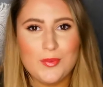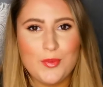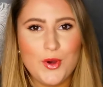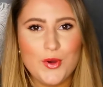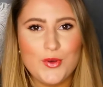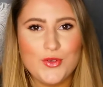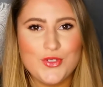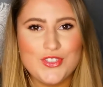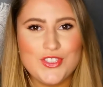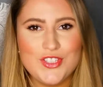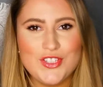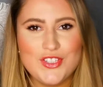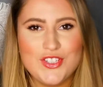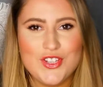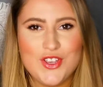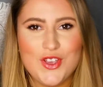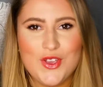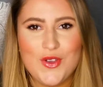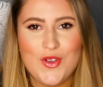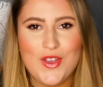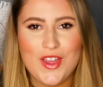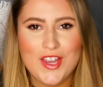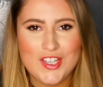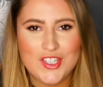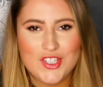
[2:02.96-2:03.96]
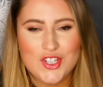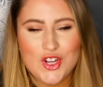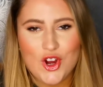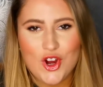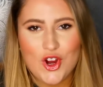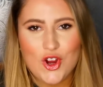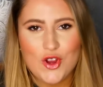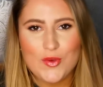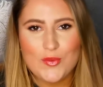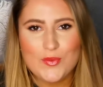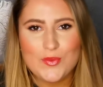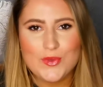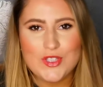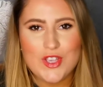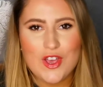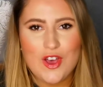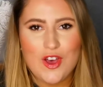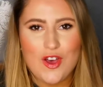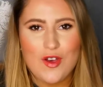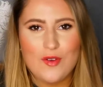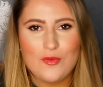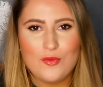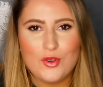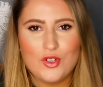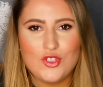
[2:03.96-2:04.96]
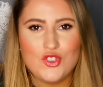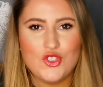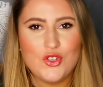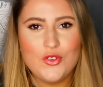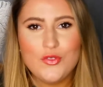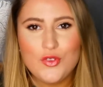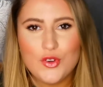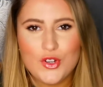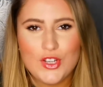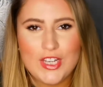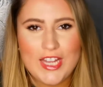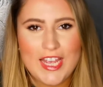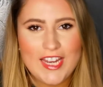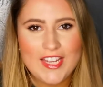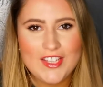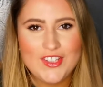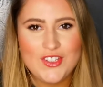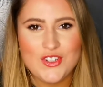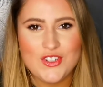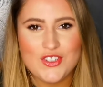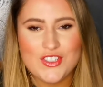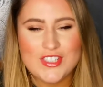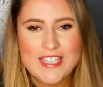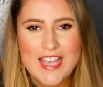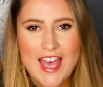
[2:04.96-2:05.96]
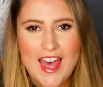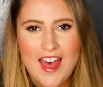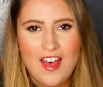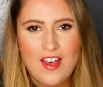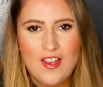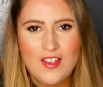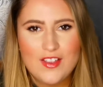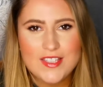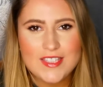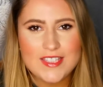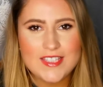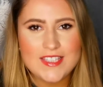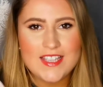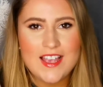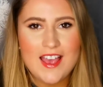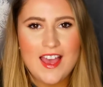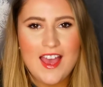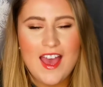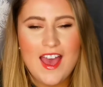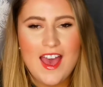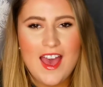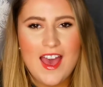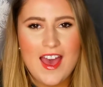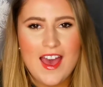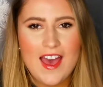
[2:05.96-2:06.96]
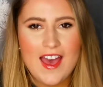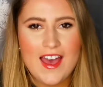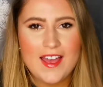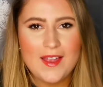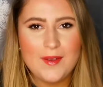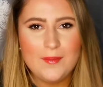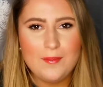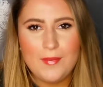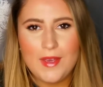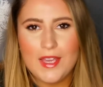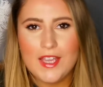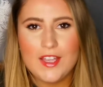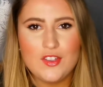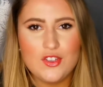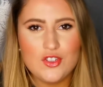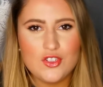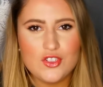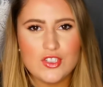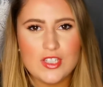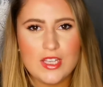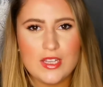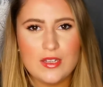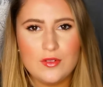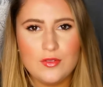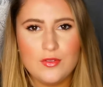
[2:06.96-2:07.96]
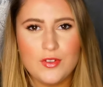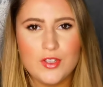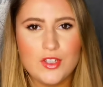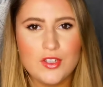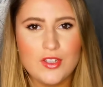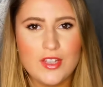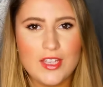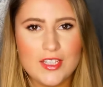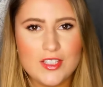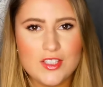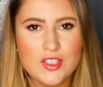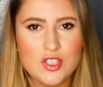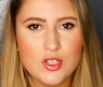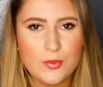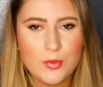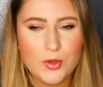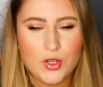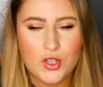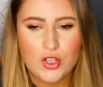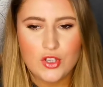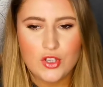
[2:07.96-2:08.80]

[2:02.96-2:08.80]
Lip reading: supposed to do in terms of rejuvenating your cells and making your skin feel like super